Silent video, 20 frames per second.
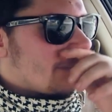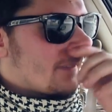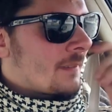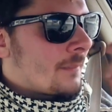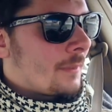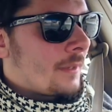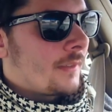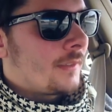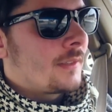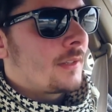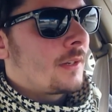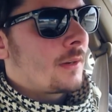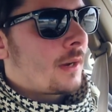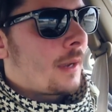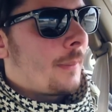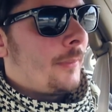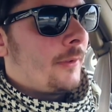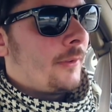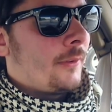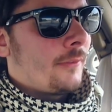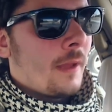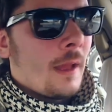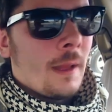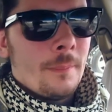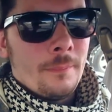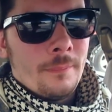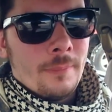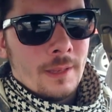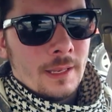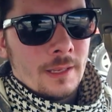Because there are a couple of
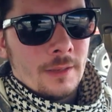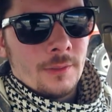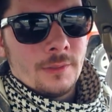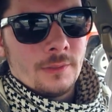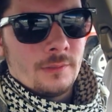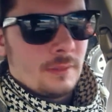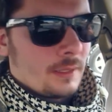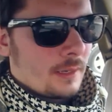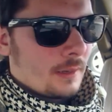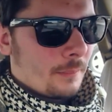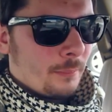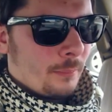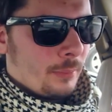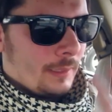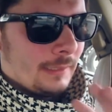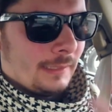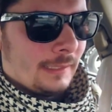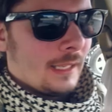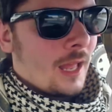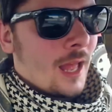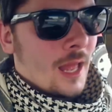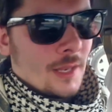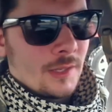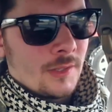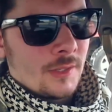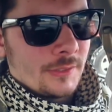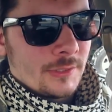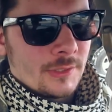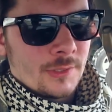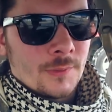unplowed, like completely
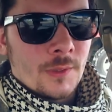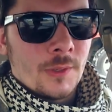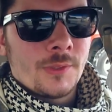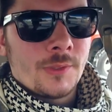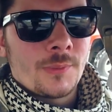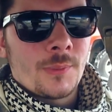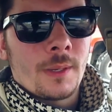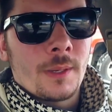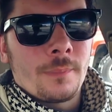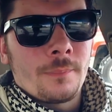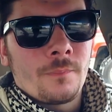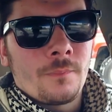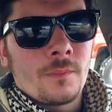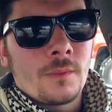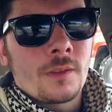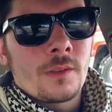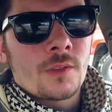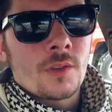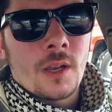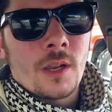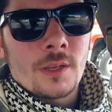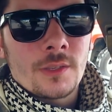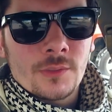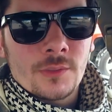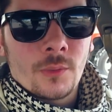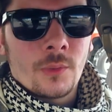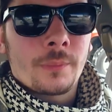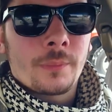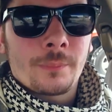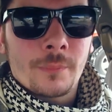untouched roads where trucks
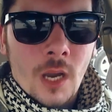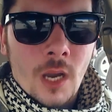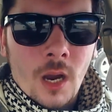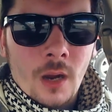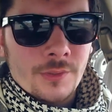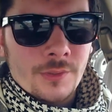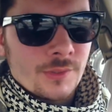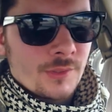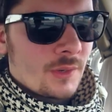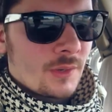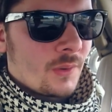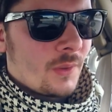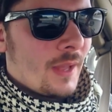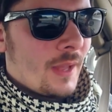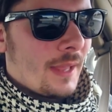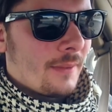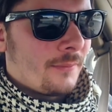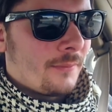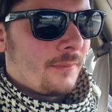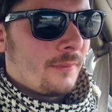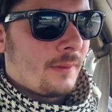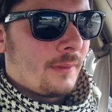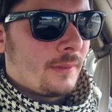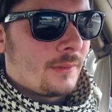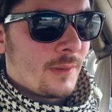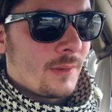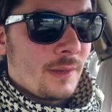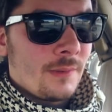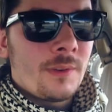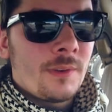or cars in general have
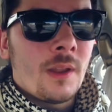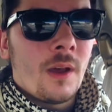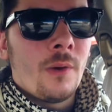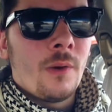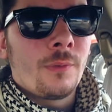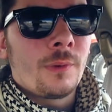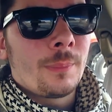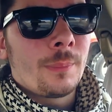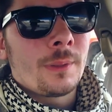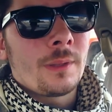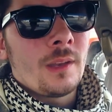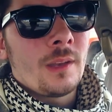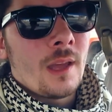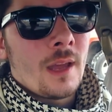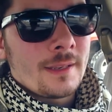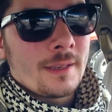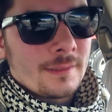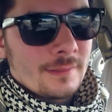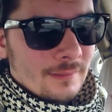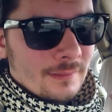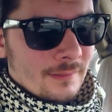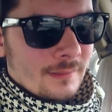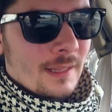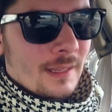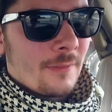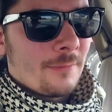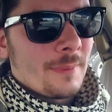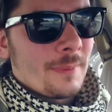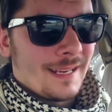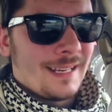driven over but not
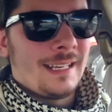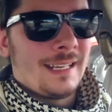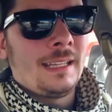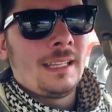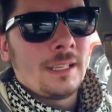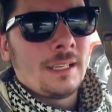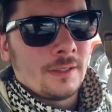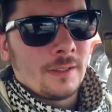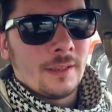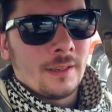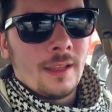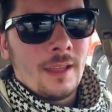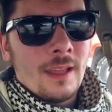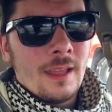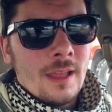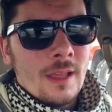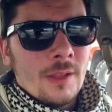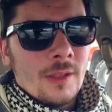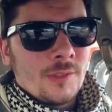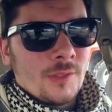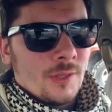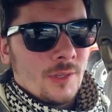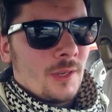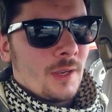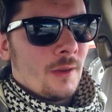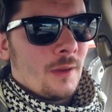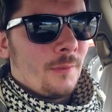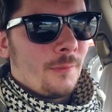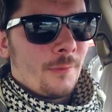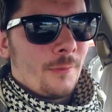have been cleared. So you
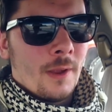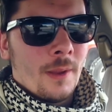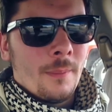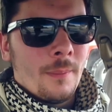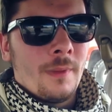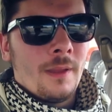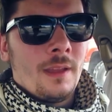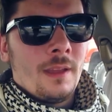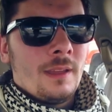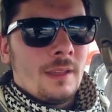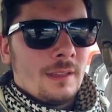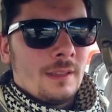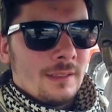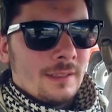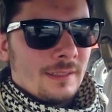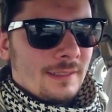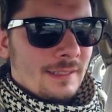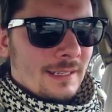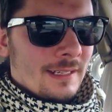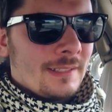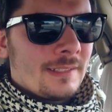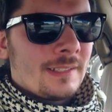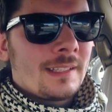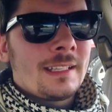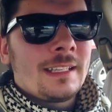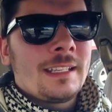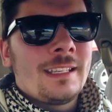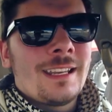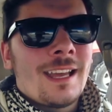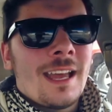go from
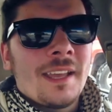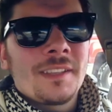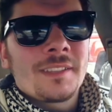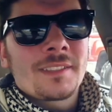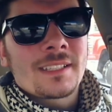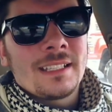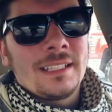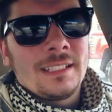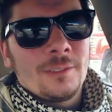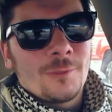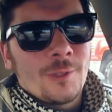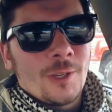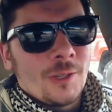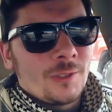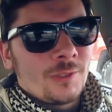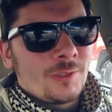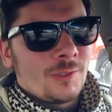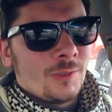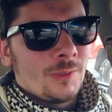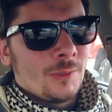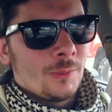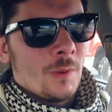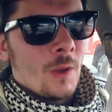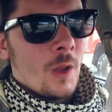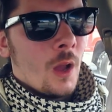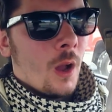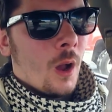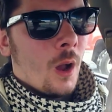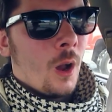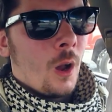decently nice clean roads to
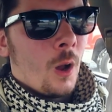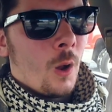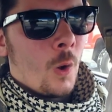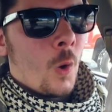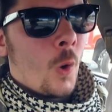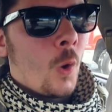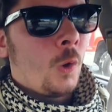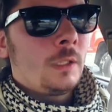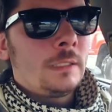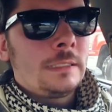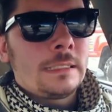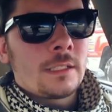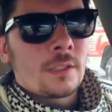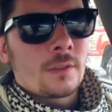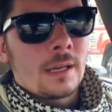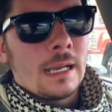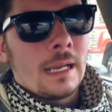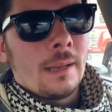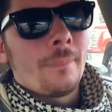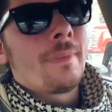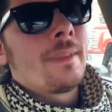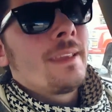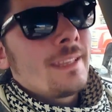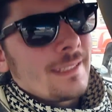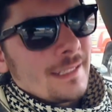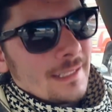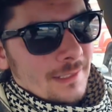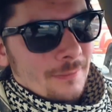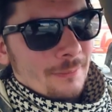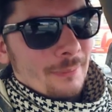holy crap, this
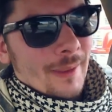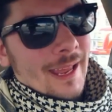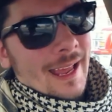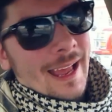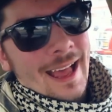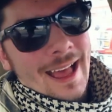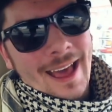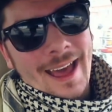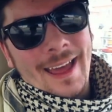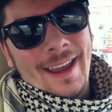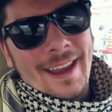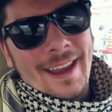is bad.